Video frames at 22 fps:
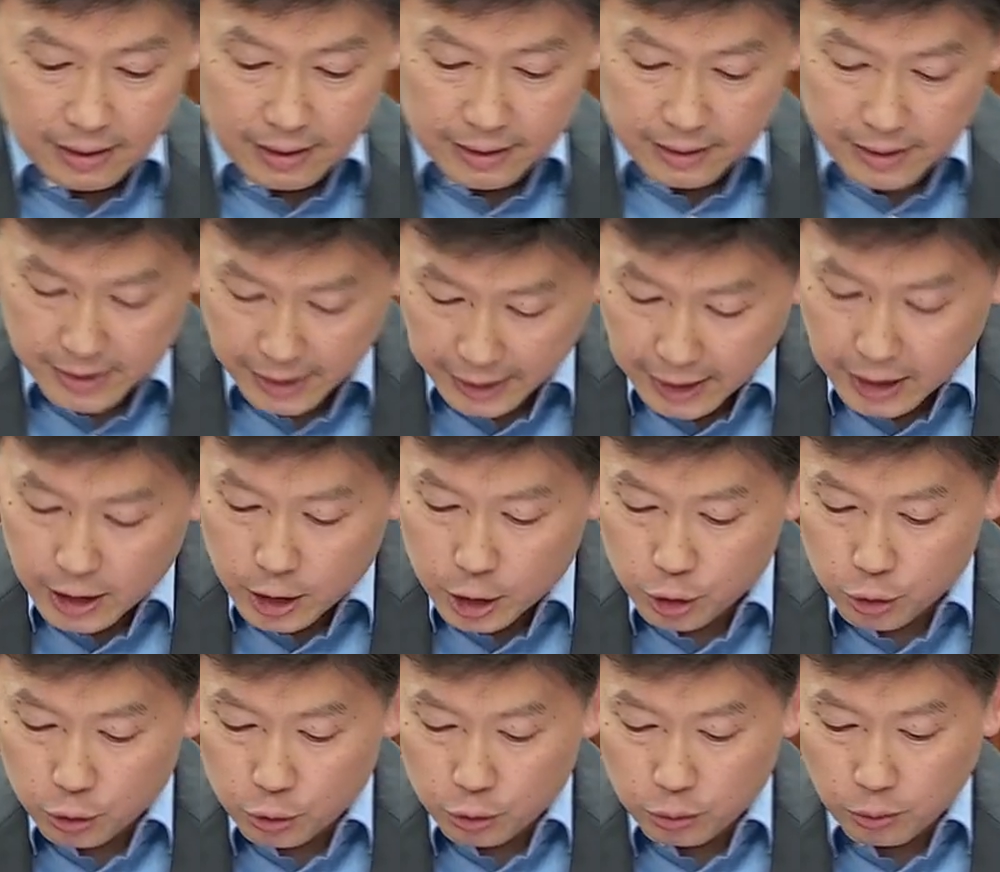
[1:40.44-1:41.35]
The second
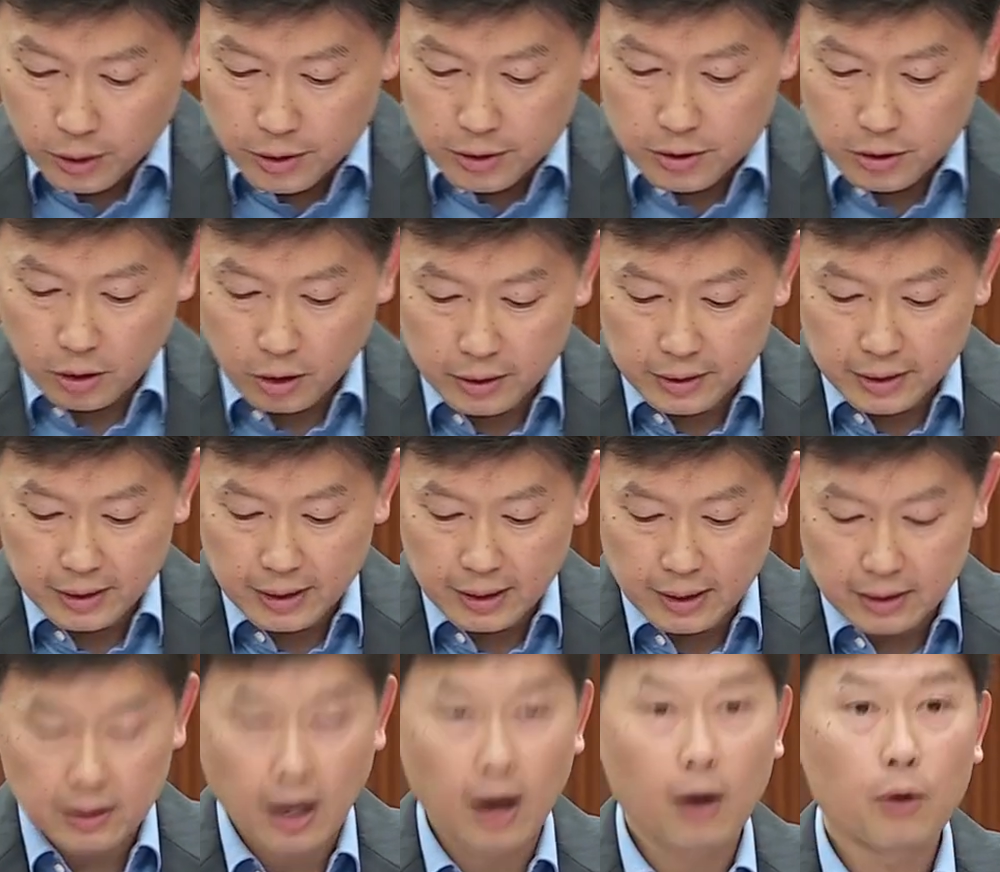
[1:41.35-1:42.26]
issue was on
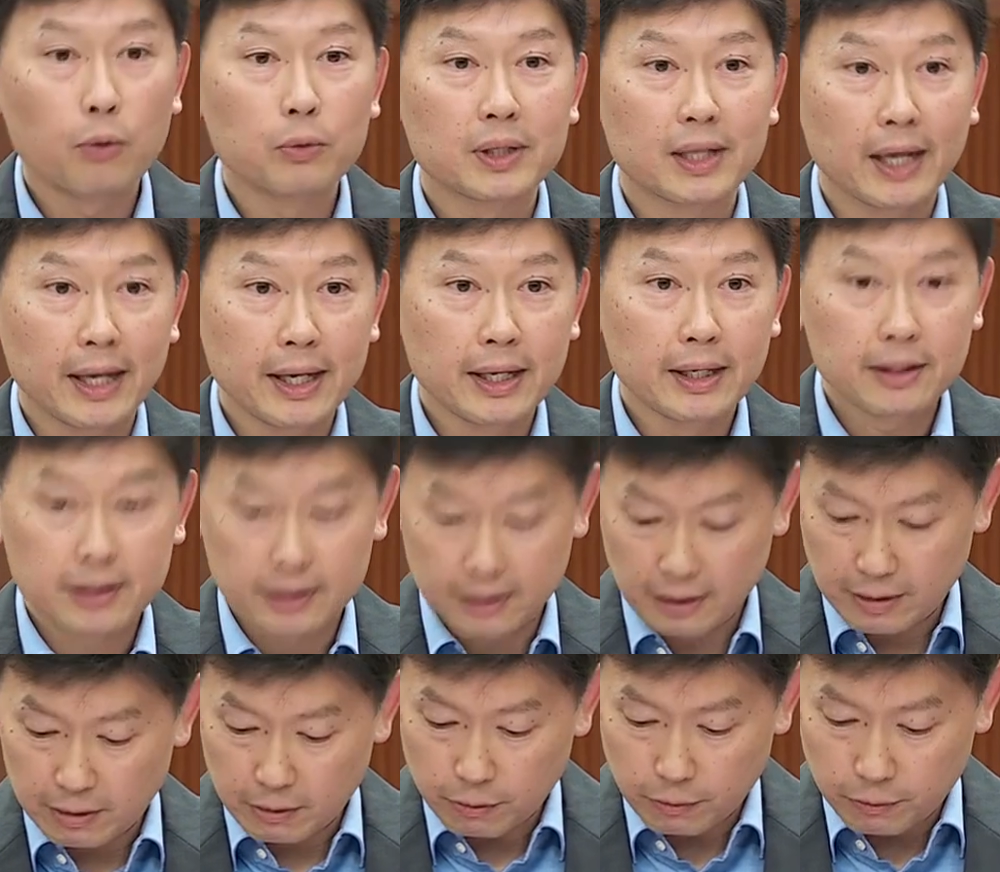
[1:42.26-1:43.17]
TownLink
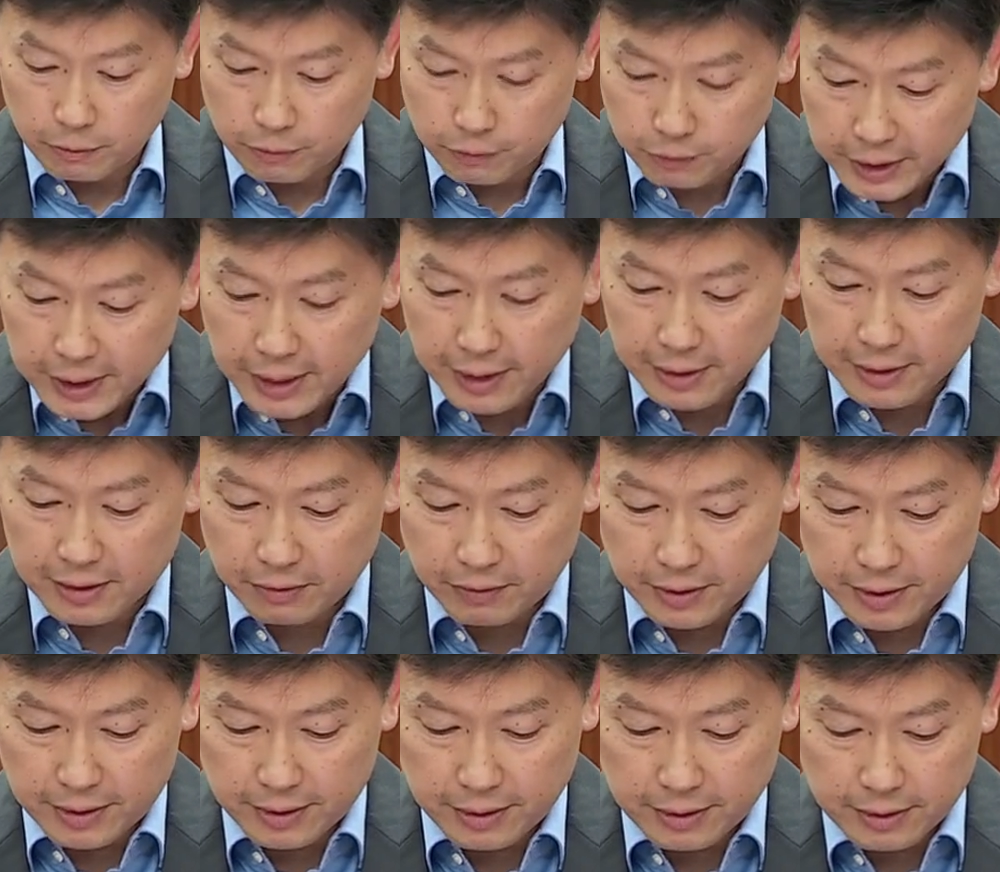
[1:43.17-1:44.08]
feeder
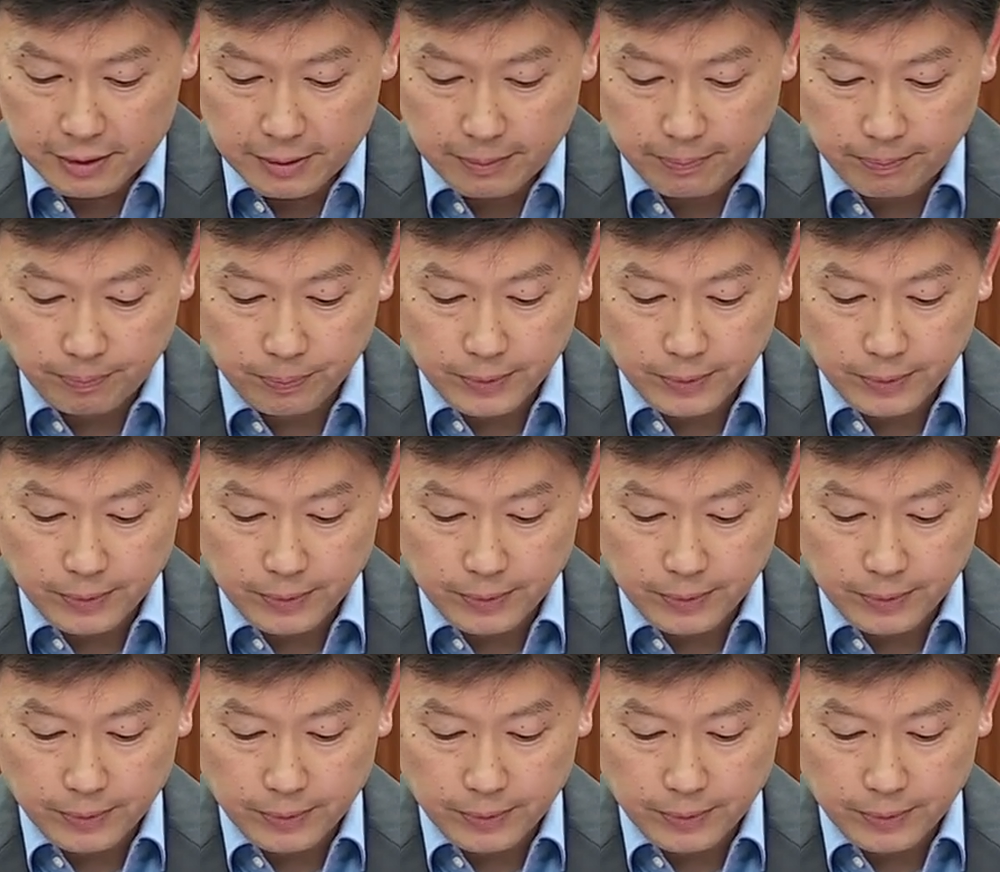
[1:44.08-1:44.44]
services.